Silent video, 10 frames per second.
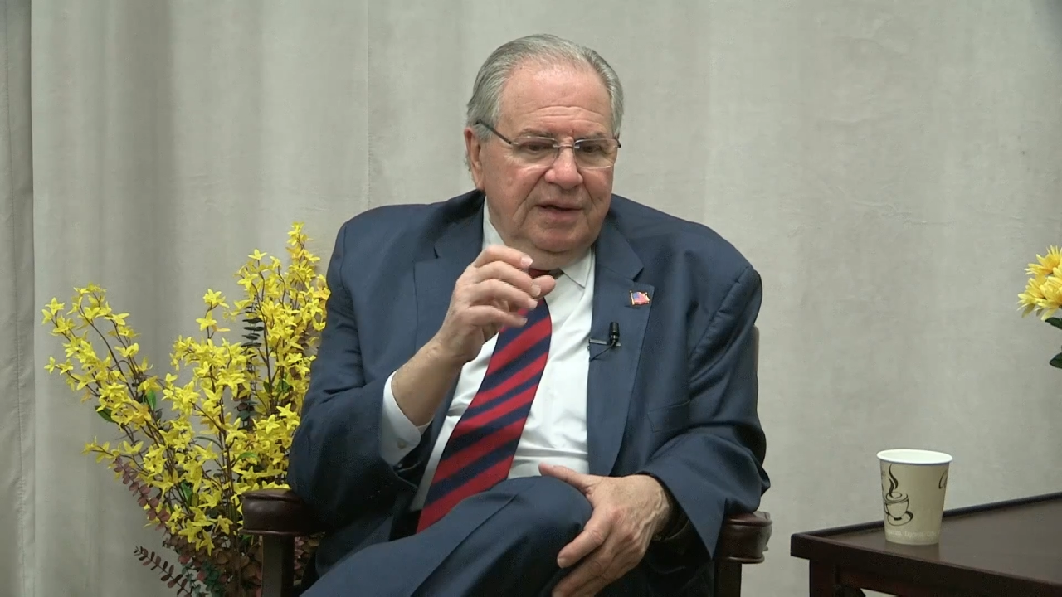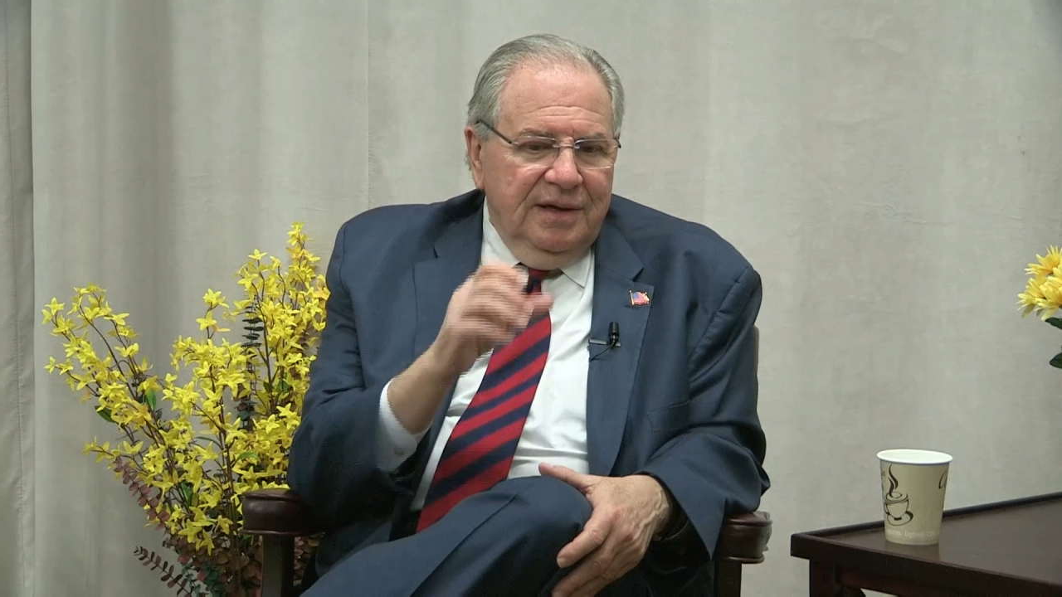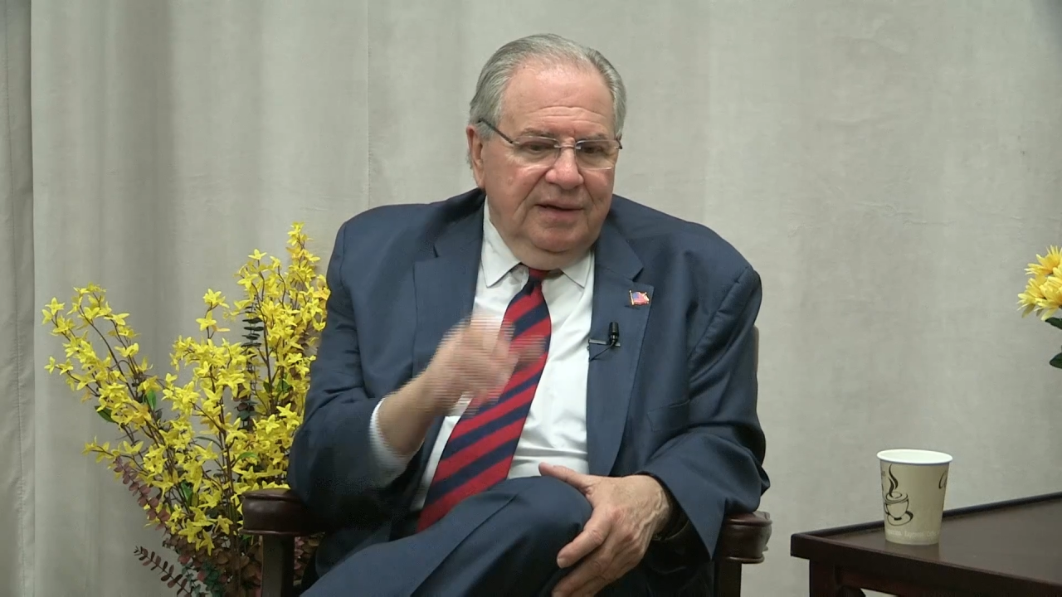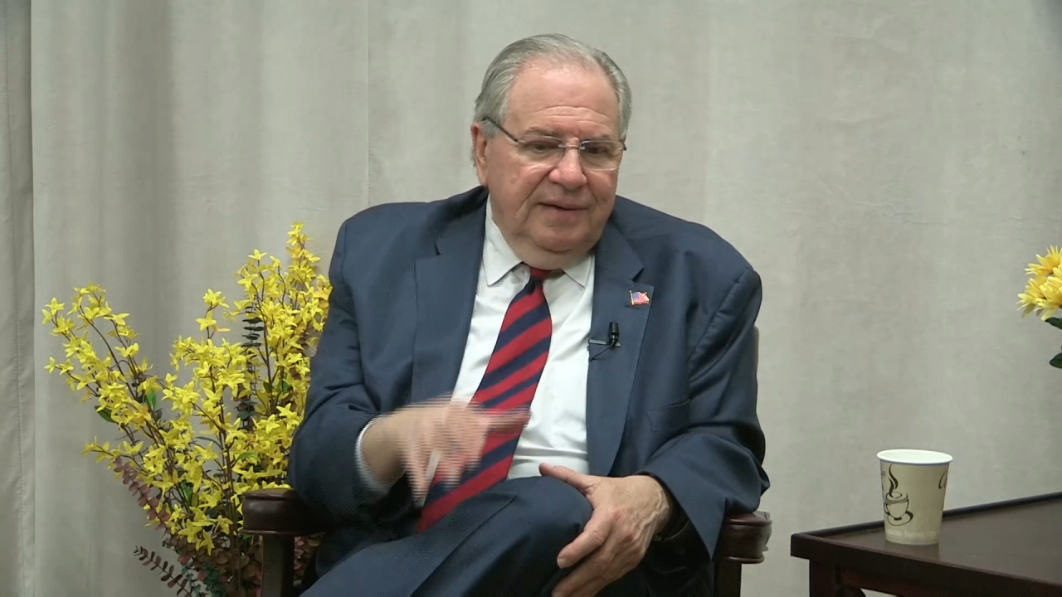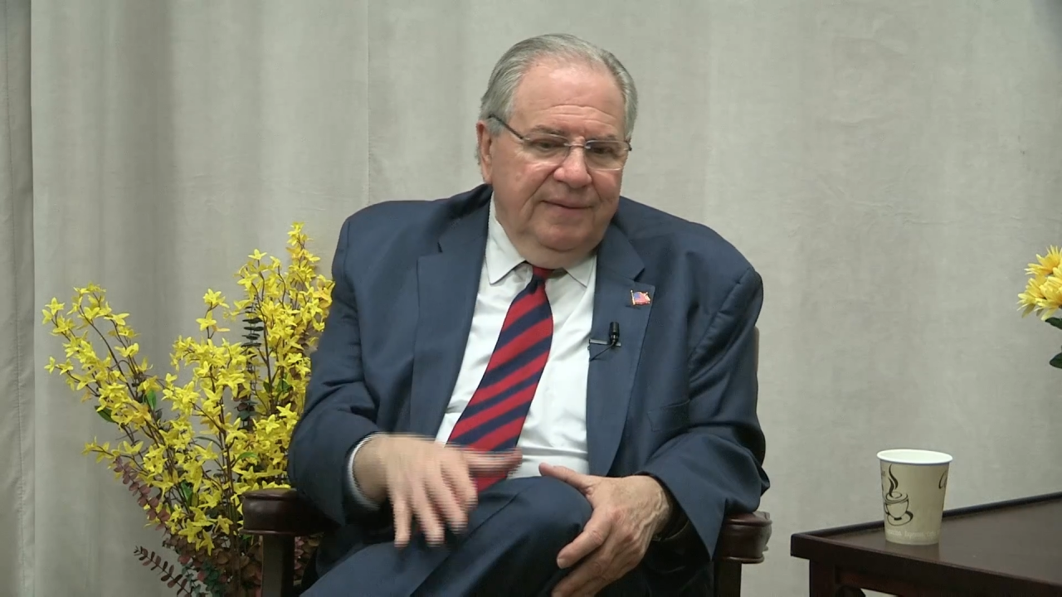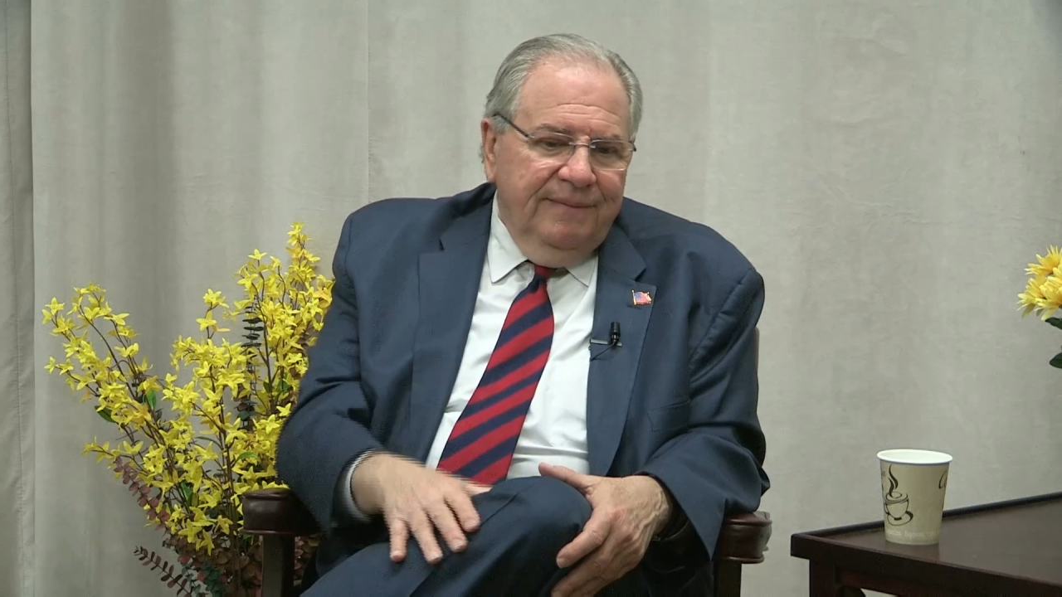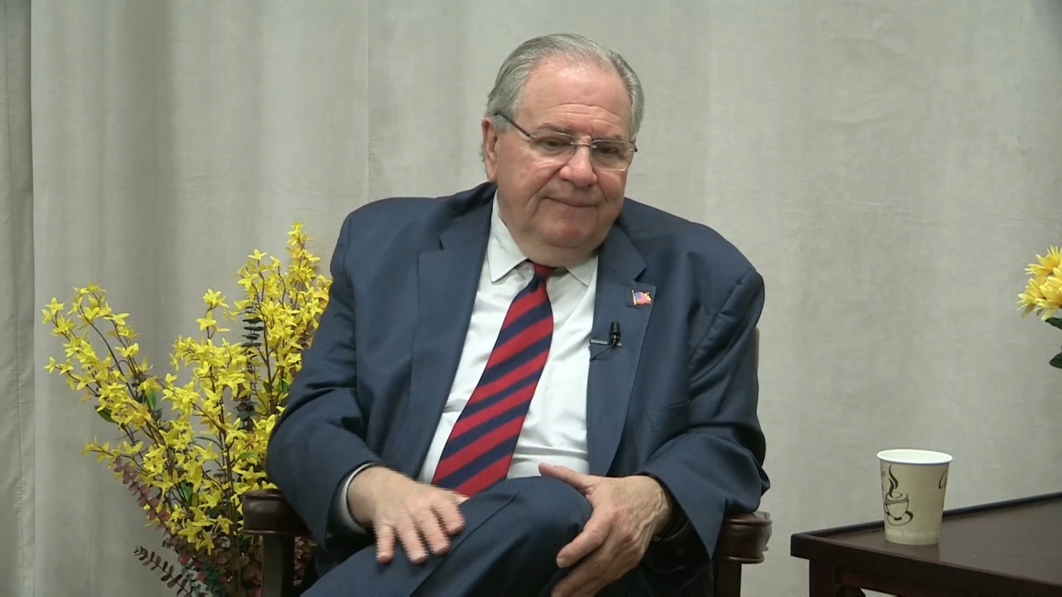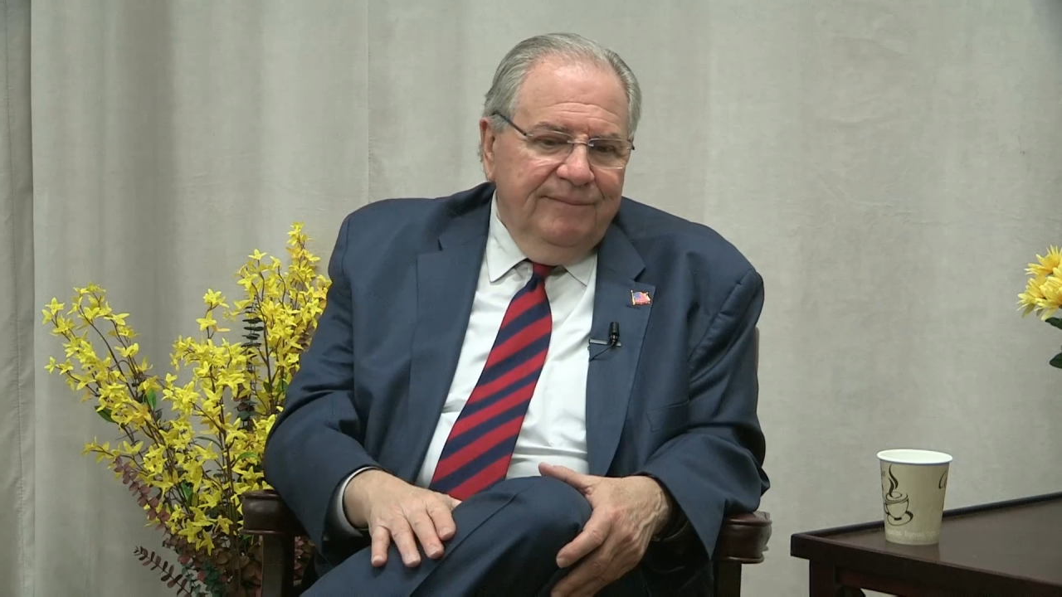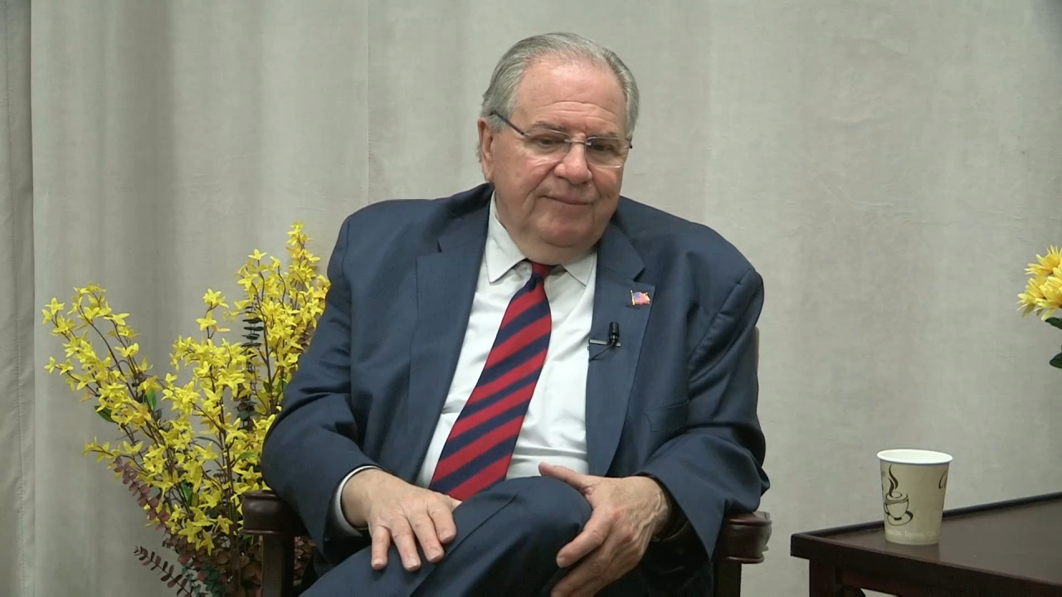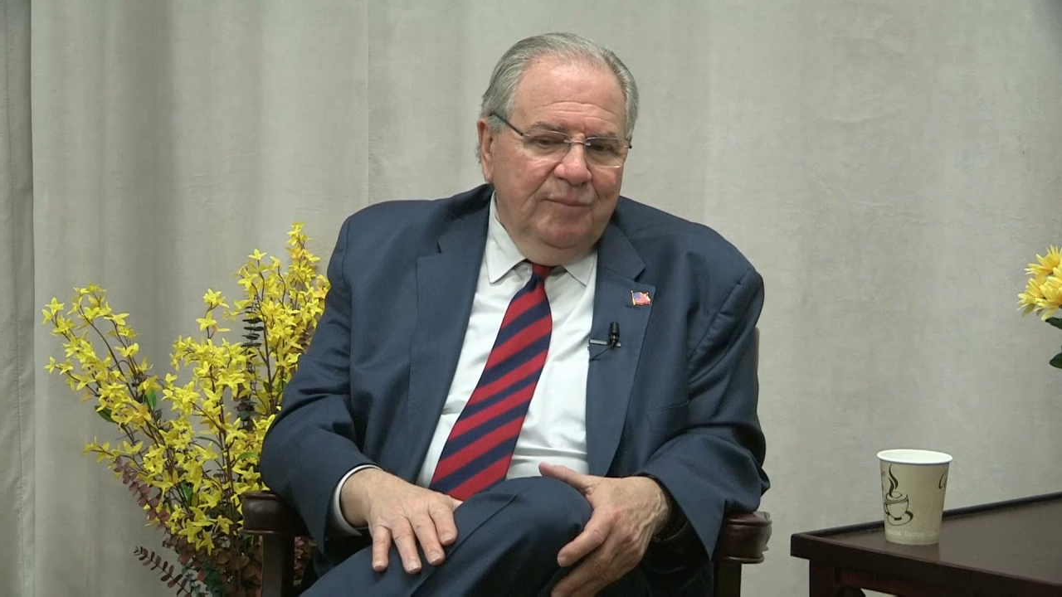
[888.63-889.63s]

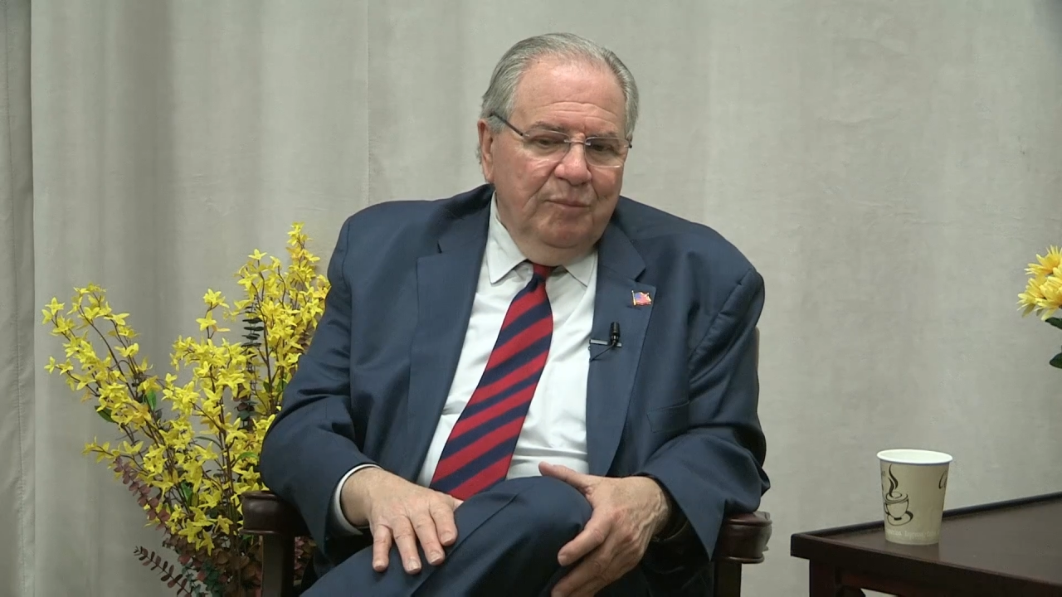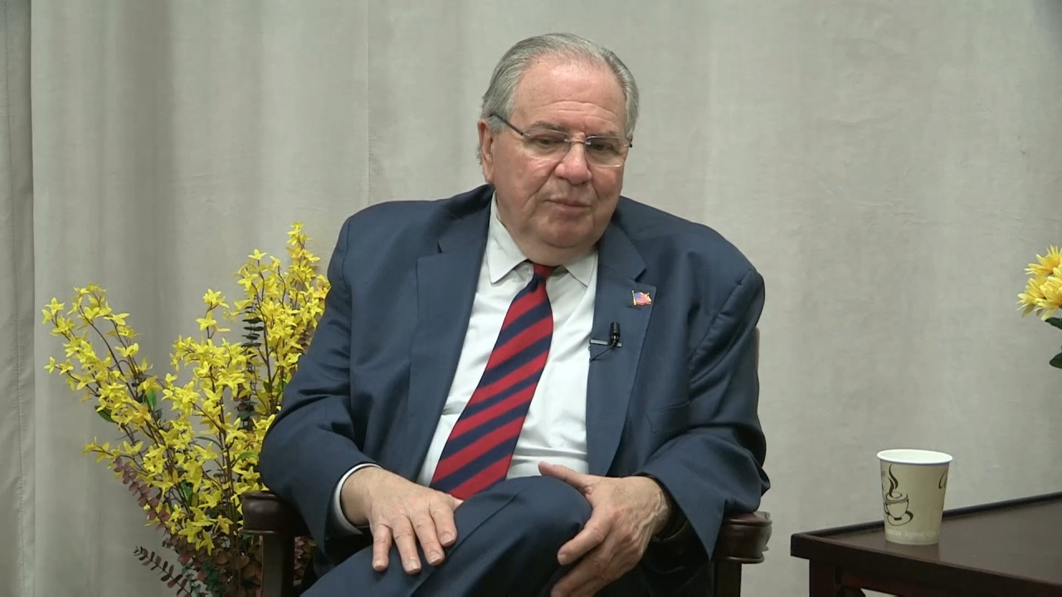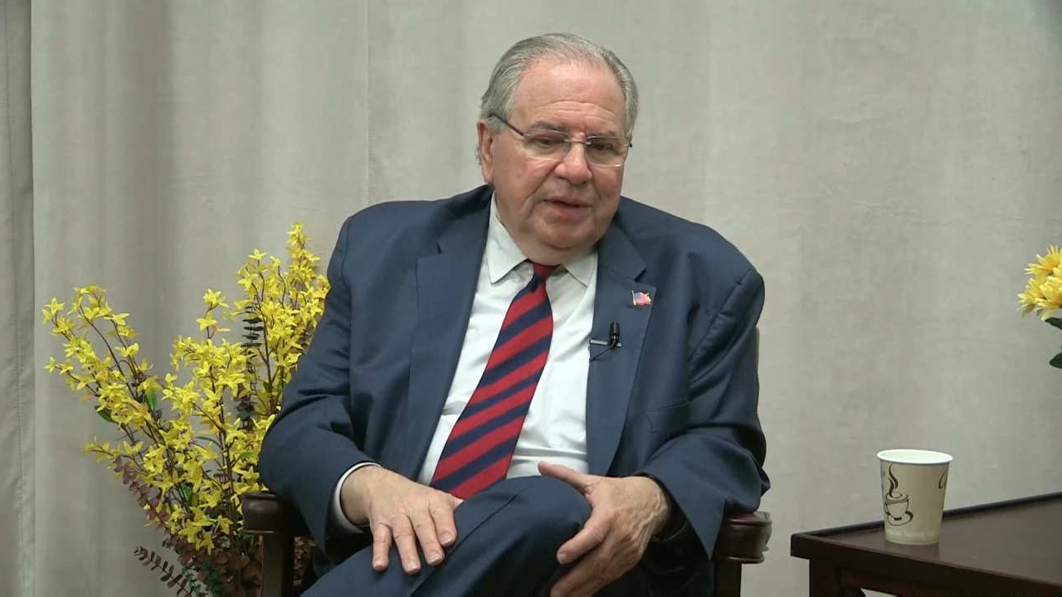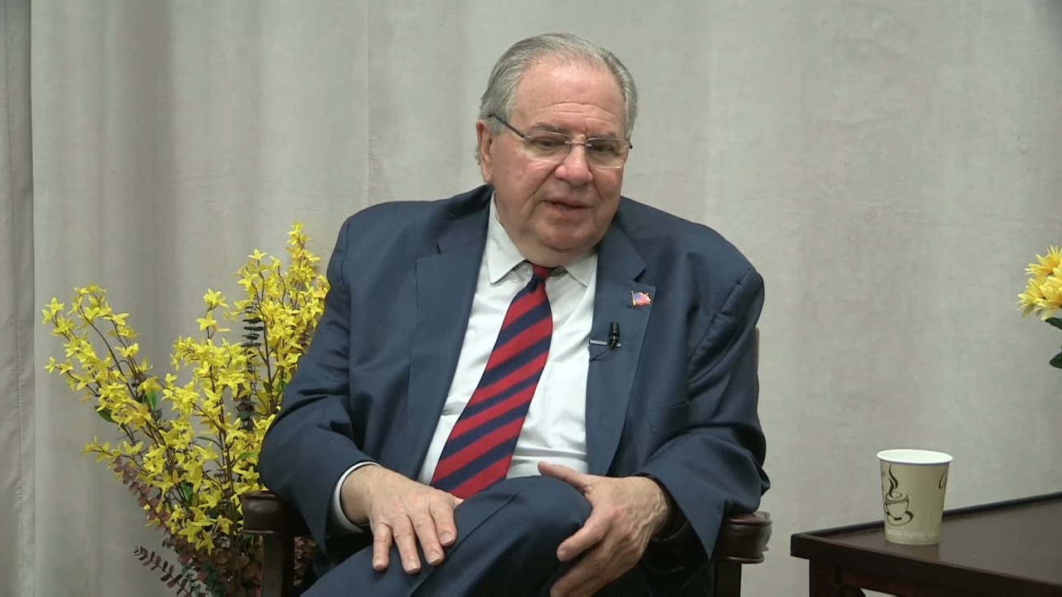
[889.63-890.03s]
But